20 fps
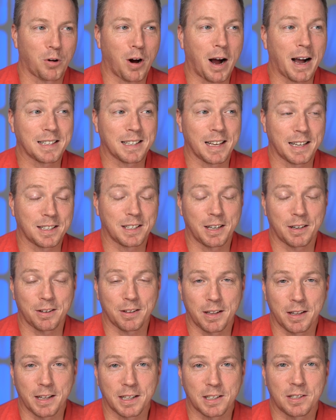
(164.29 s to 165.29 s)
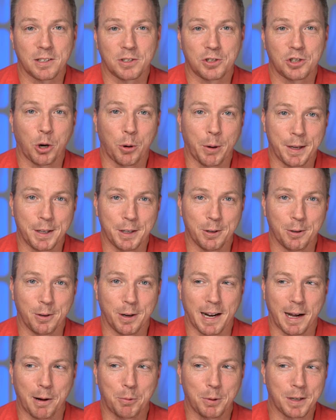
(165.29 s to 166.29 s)
process here that it's showing you,
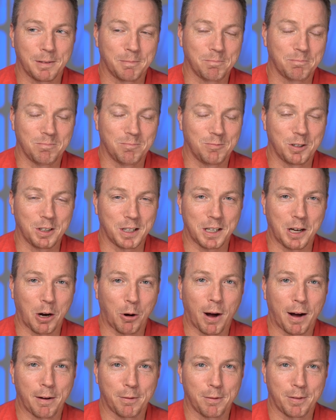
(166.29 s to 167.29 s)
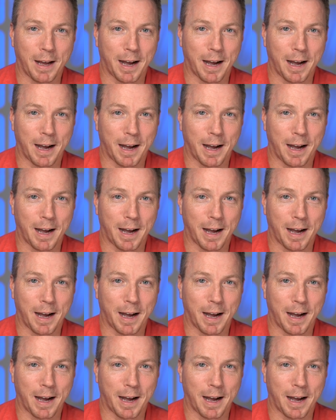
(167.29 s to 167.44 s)
and I wouldn't really go off of